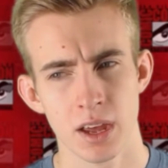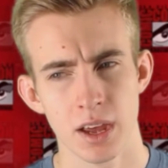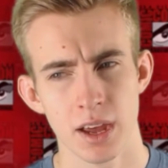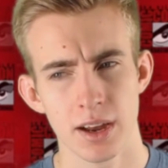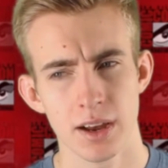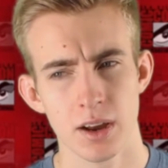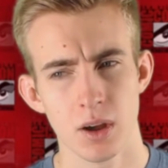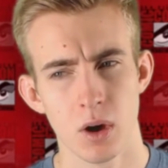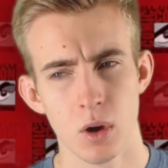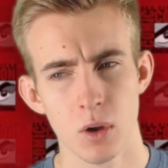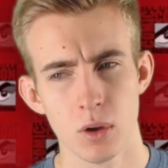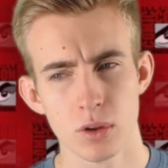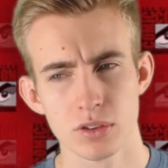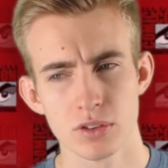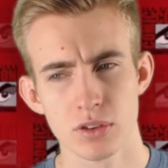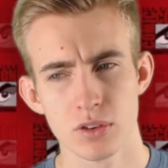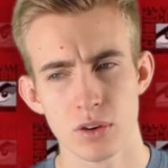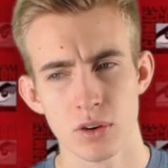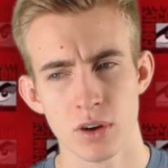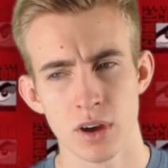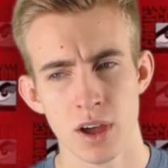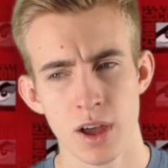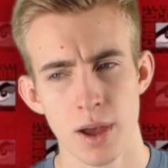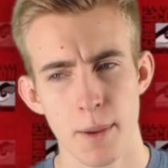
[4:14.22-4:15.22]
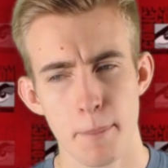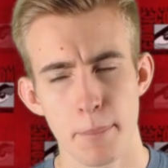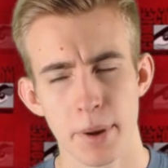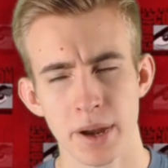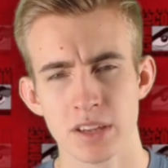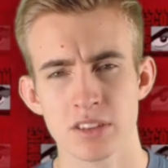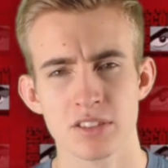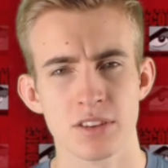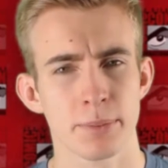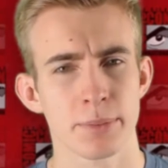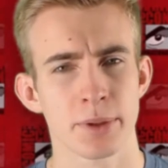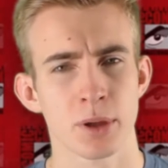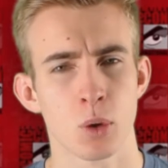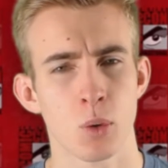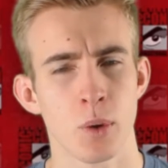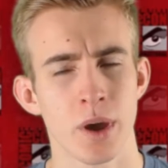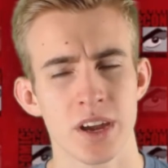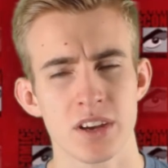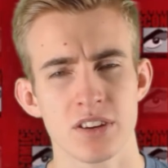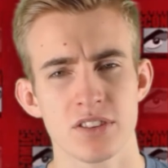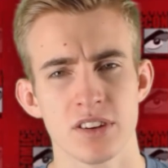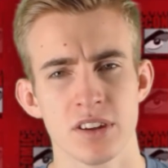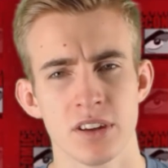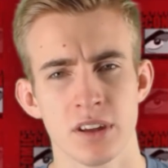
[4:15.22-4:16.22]
and it also brings up the
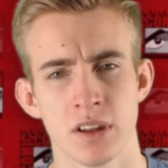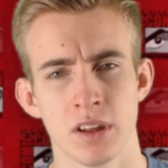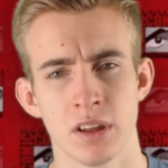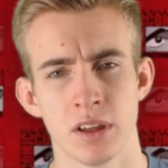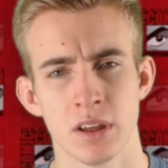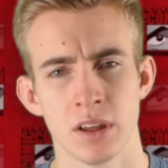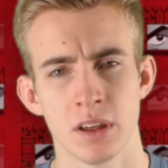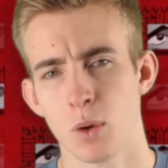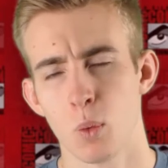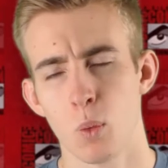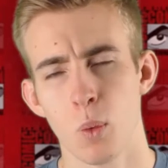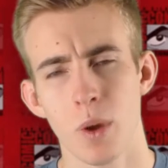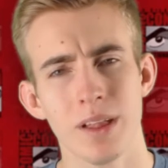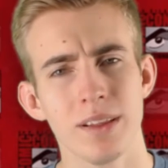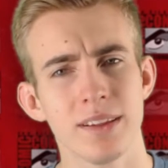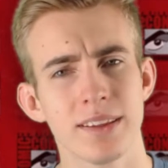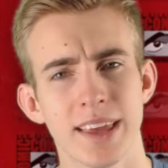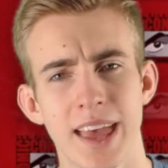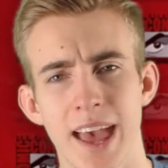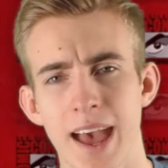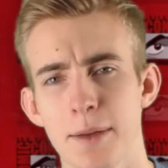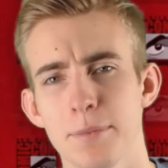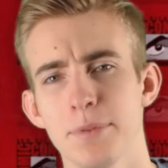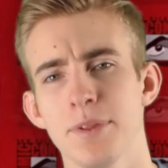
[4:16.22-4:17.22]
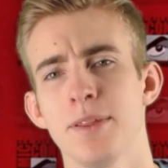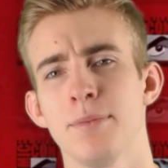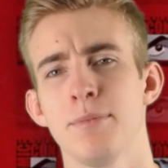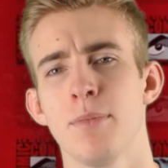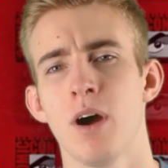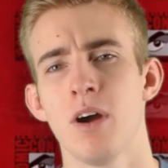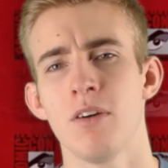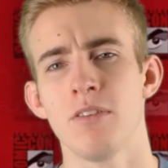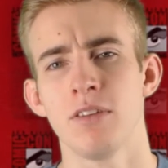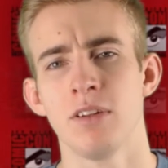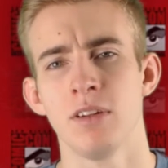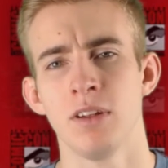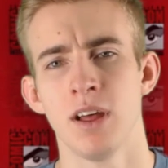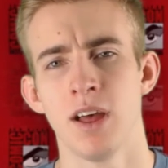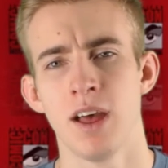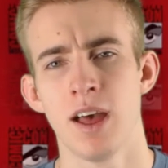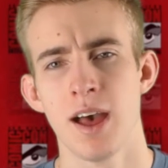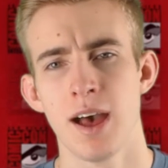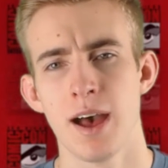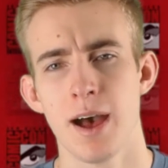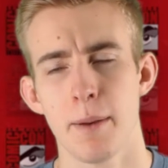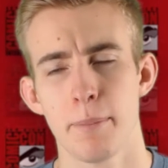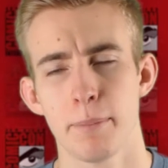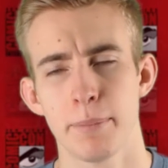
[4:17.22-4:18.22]
question, will Captain Marvel
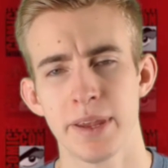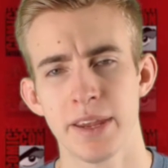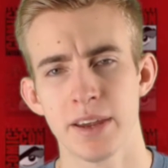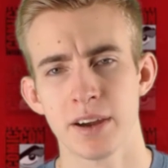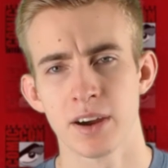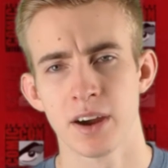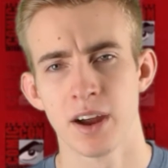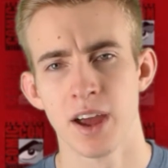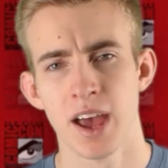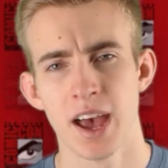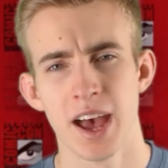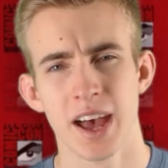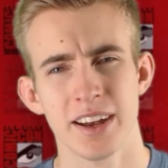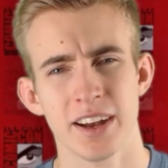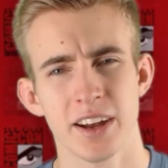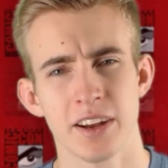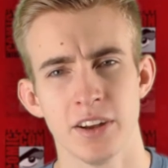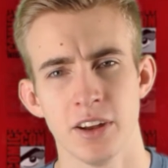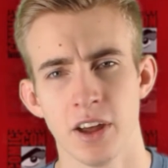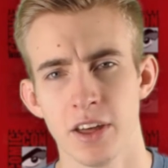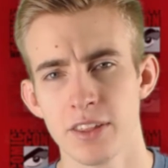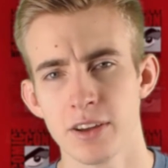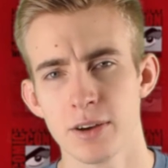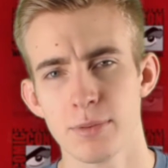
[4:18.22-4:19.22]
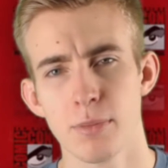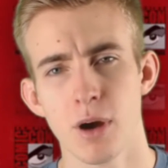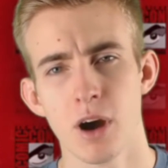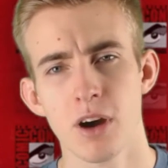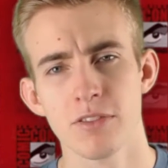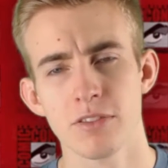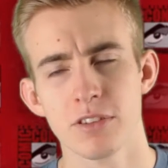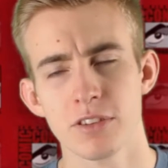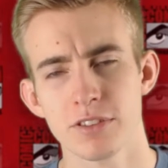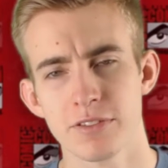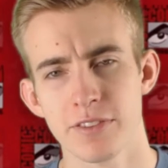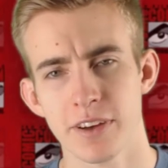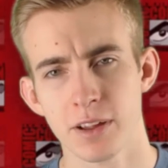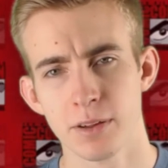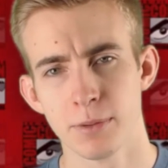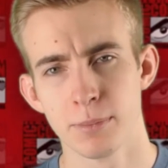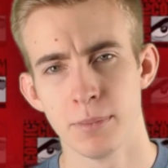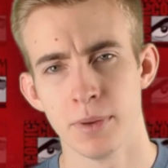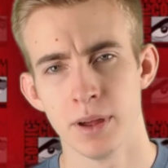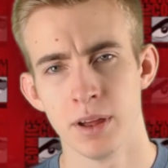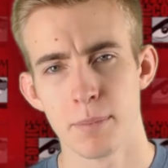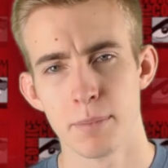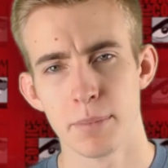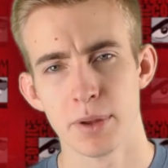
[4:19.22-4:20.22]
appear in another Marvel film
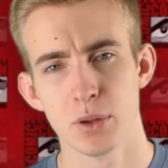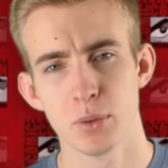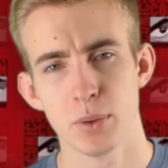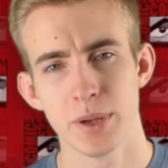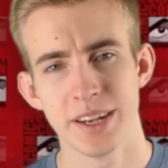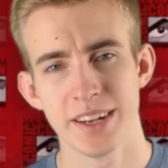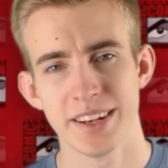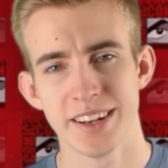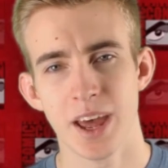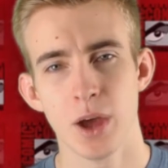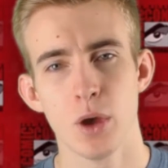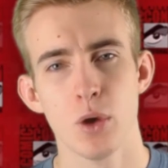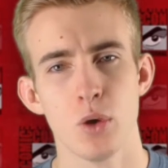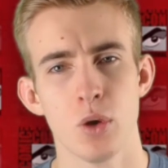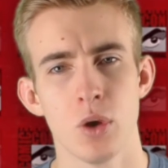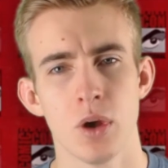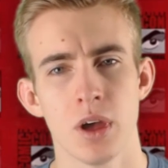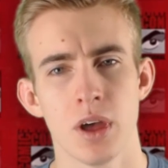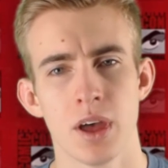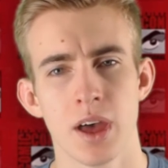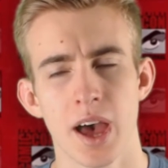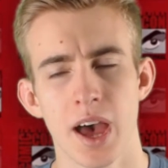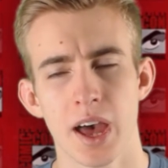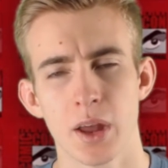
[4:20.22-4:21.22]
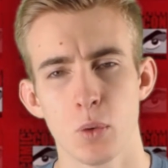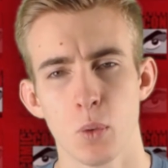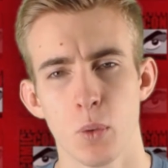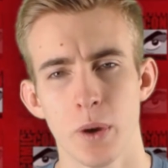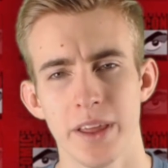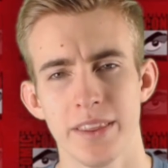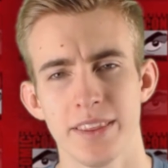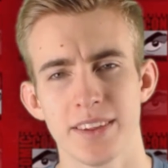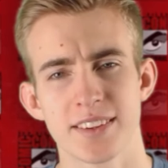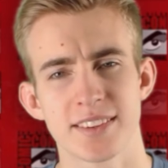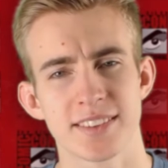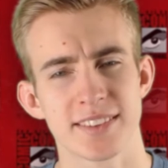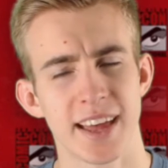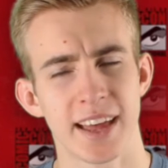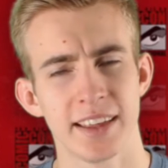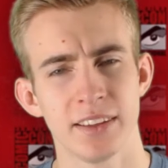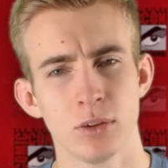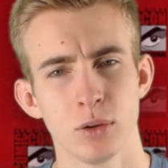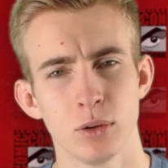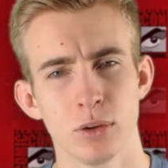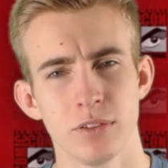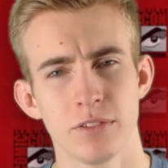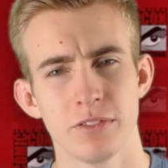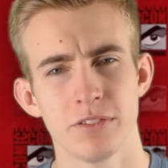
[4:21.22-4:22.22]
between now and when the
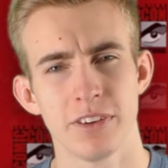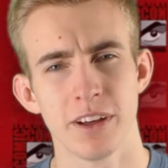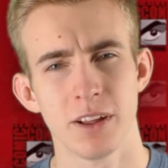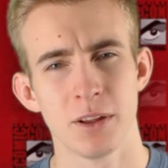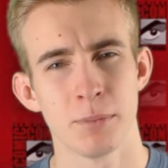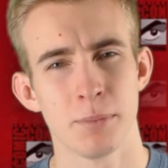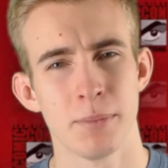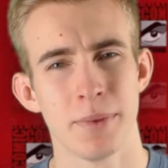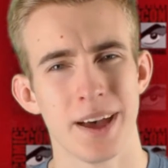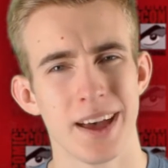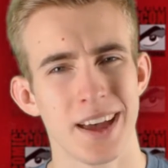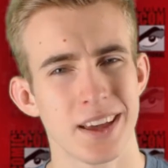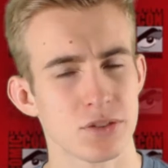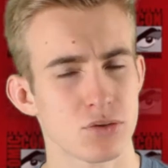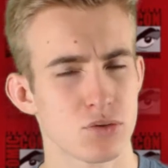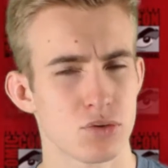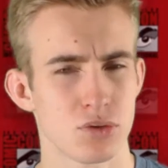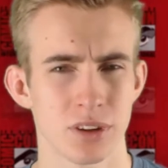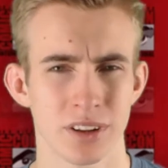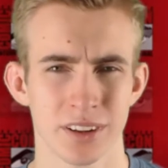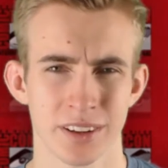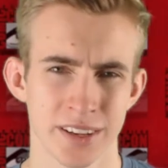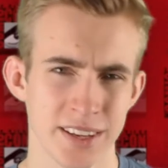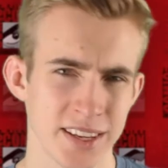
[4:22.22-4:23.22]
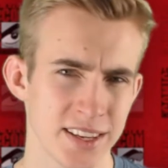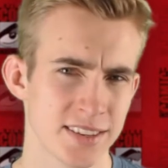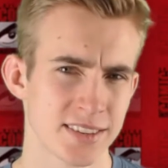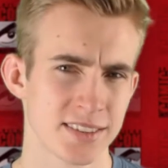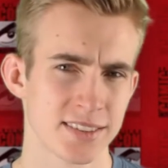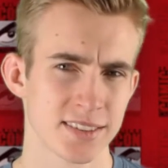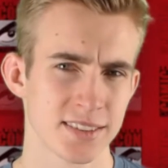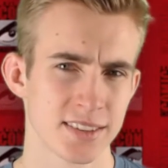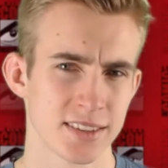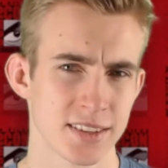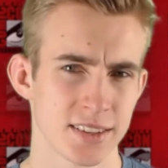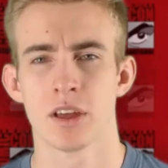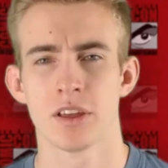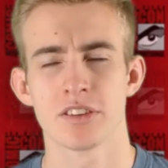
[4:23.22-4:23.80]
standalone film is released?